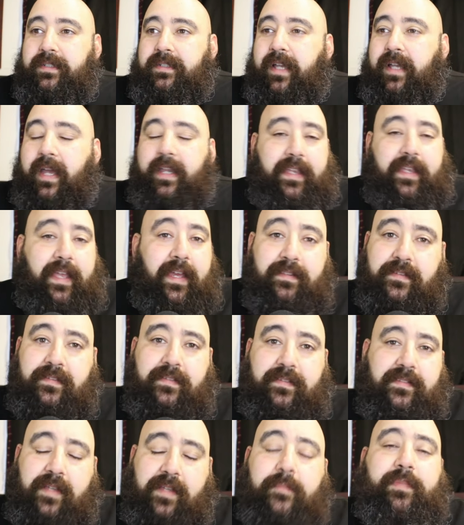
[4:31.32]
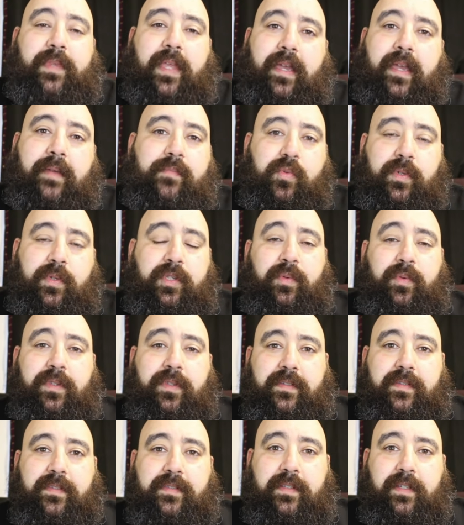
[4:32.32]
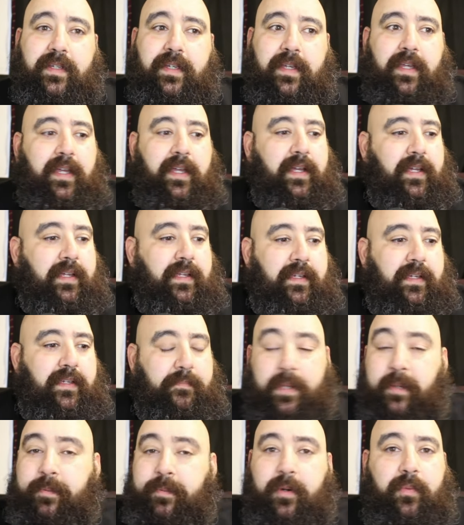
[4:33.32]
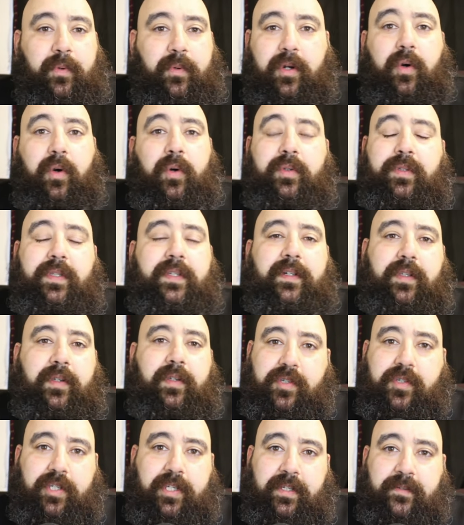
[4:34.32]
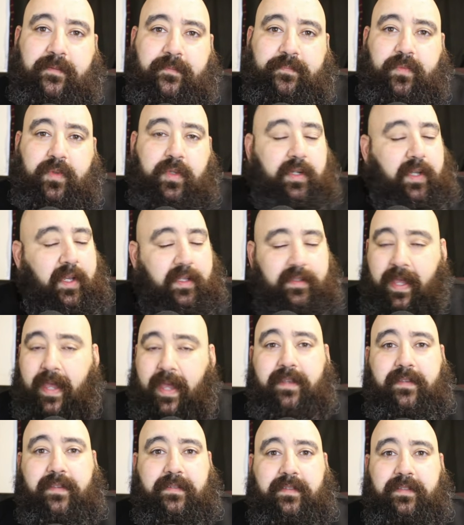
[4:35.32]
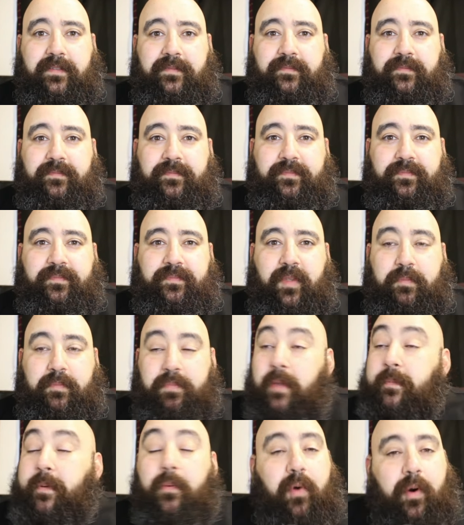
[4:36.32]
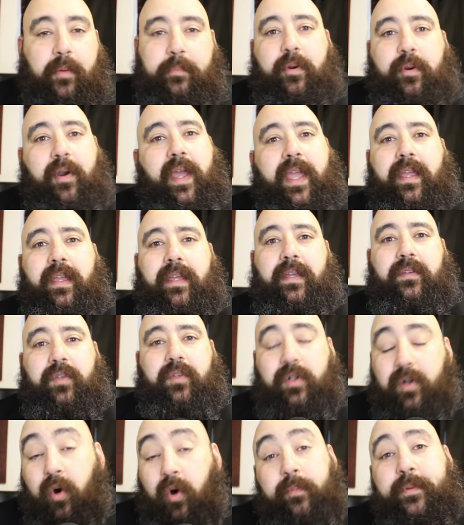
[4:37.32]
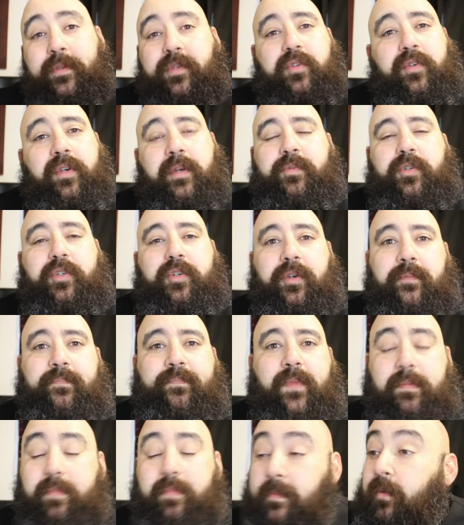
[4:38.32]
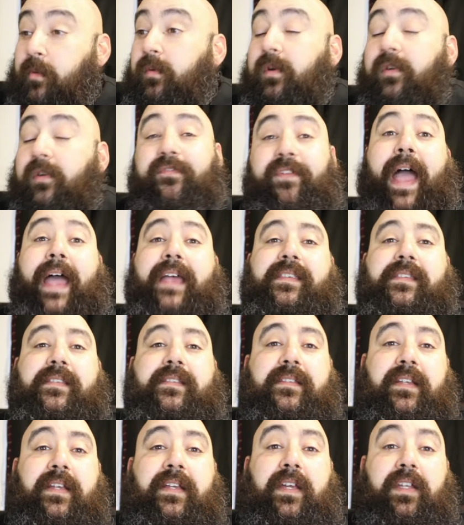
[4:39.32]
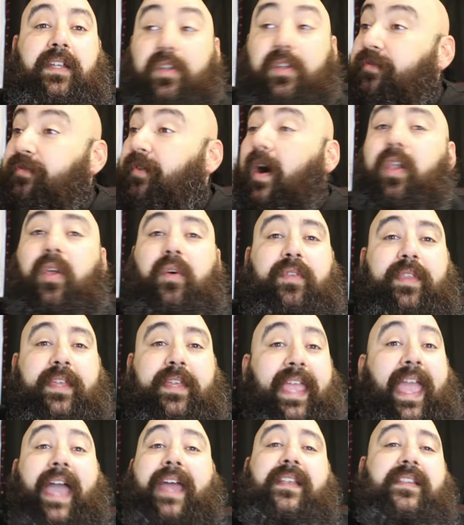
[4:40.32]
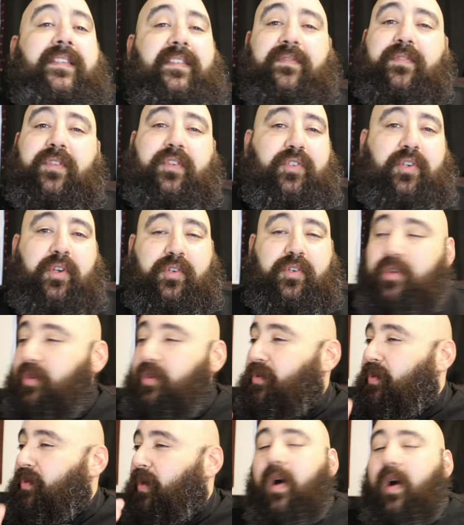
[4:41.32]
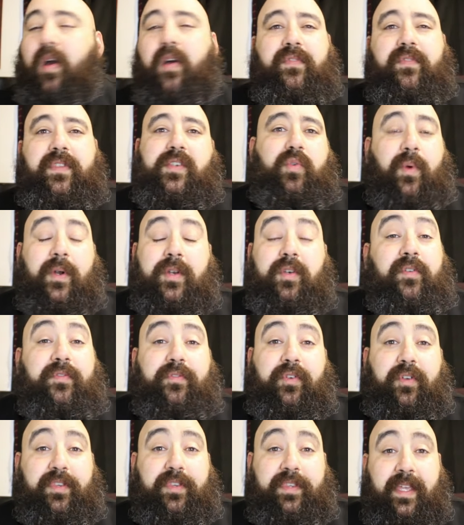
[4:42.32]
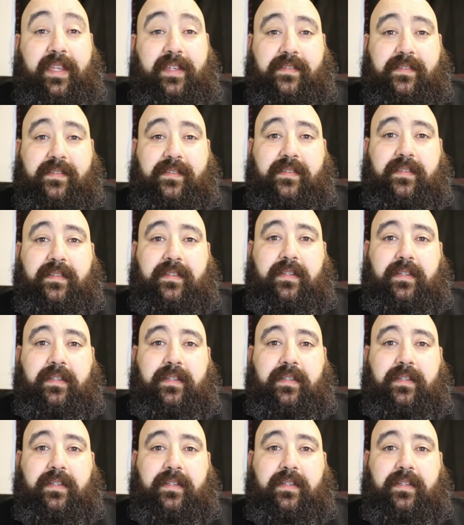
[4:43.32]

And yet, sometimes we do this. People will go to liturgy, they'll attend. People will pray, they'll open scripture, people will fast, they'll follow the canons of the church, they'll do all of these wonderful things.